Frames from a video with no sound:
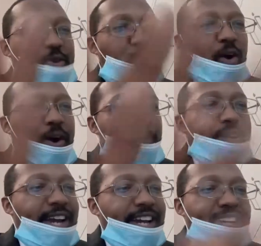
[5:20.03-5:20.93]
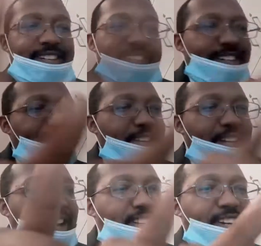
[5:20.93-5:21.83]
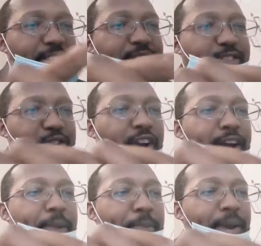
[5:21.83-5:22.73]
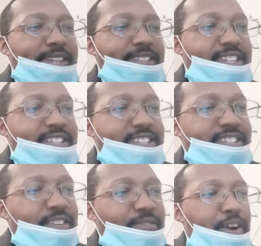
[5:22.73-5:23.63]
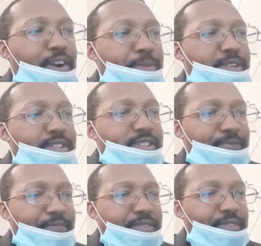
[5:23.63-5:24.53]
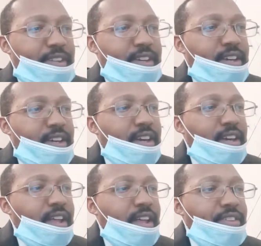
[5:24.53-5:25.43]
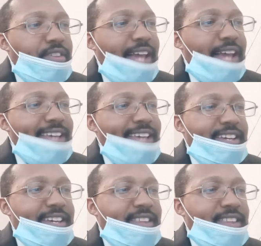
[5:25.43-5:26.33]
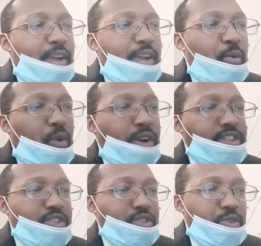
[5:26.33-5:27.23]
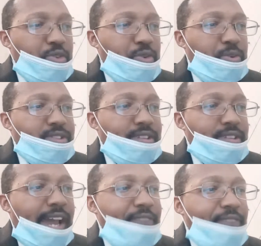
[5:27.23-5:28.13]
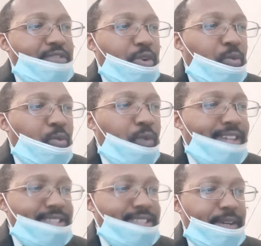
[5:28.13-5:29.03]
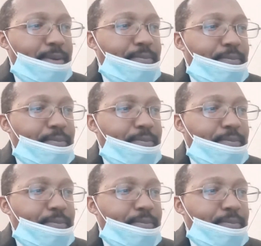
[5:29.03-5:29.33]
wordplay? Uh, Try to pay attention to the verbiage. The last thing they wanted to do was to have to arrest him,